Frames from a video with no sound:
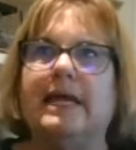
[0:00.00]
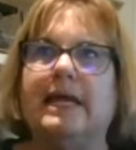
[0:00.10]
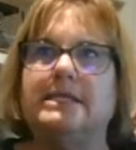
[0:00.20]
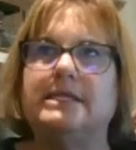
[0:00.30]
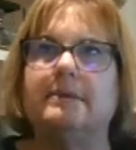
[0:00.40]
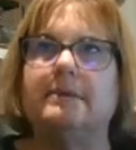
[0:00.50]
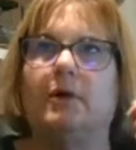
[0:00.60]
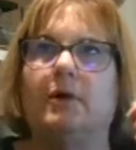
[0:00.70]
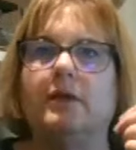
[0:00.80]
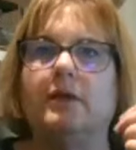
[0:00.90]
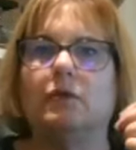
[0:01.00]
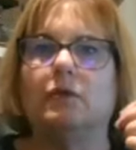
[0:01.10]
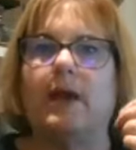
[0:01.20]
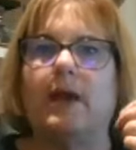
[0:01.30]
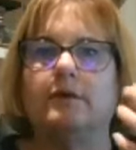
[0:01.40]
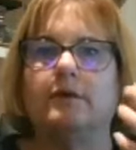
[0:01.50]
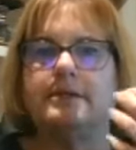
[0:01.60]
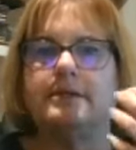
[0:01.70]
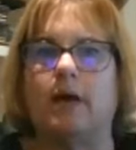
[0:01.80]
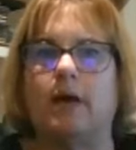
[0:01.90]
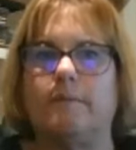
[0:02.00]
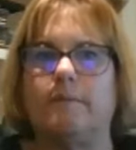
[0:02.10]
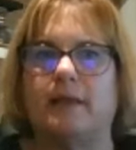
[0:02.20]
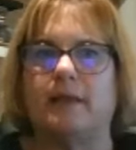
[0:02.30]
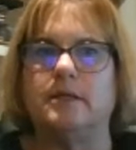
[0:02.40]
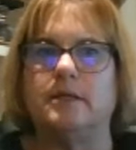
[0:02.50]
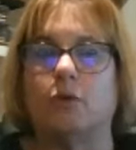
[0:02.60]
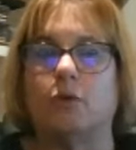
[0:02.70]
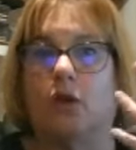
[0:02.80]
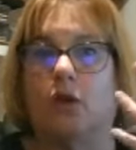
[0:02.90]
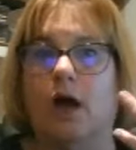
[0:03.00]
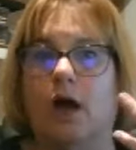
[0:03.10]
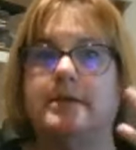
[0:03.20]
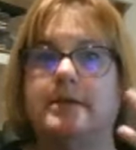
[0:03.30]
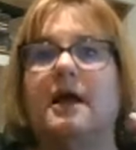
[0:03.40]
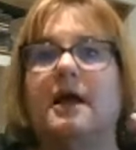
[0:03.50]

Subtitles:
isn't pulling their weight or is out of balance or lost,